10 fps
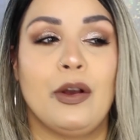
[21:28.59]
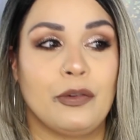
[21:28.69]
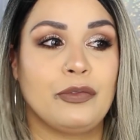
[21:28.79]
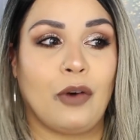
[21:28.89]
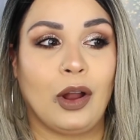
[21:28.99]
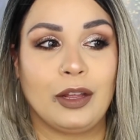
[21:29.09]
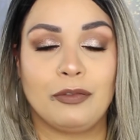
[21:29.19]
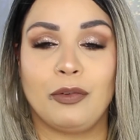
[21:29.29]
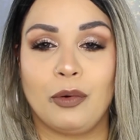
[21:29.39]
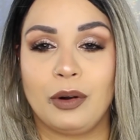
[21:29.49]
falling
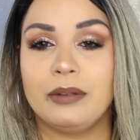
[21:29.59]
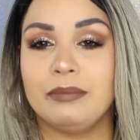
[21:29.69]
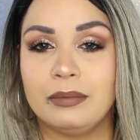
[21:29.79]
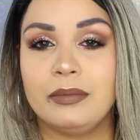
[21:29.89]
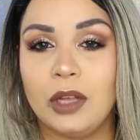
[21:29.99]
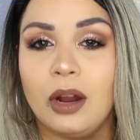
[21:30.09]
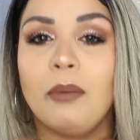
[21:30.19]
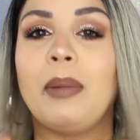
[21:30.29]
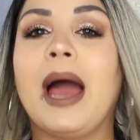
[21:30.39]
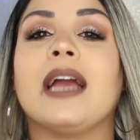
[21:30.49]
for, you
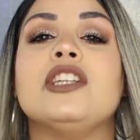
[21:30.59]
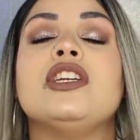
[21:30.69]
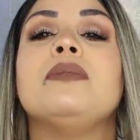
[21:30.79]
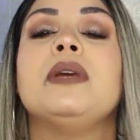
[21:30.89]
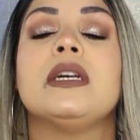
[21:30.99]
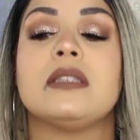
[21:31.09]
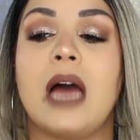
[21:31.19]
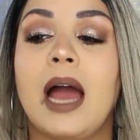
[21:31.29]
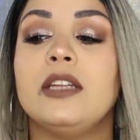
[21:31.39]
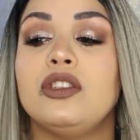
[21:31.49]
know, packaging, because
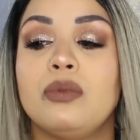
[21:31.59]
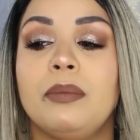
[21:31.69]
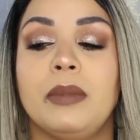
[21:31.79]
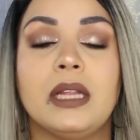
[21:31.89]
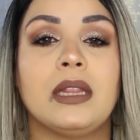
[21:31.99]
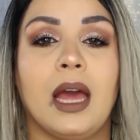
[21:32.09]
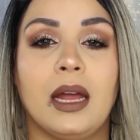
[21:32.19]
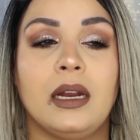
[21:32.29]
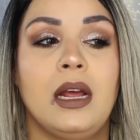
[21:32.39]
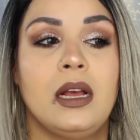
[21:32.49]
I do admit
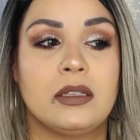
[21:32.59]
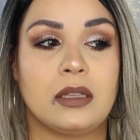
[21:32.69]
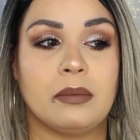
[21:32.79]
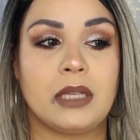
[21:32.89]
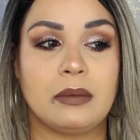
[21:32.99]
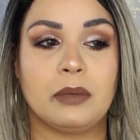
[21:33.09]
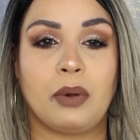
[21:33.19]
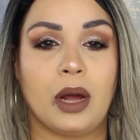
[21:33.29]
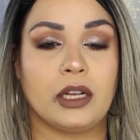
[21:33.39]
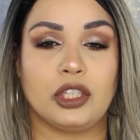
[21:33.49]
that sometimes the
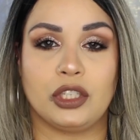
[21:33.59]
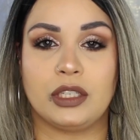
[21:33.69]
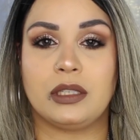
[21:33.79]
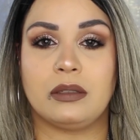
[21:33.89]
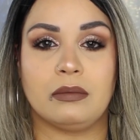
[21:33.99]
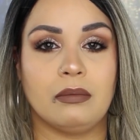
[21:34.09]
product just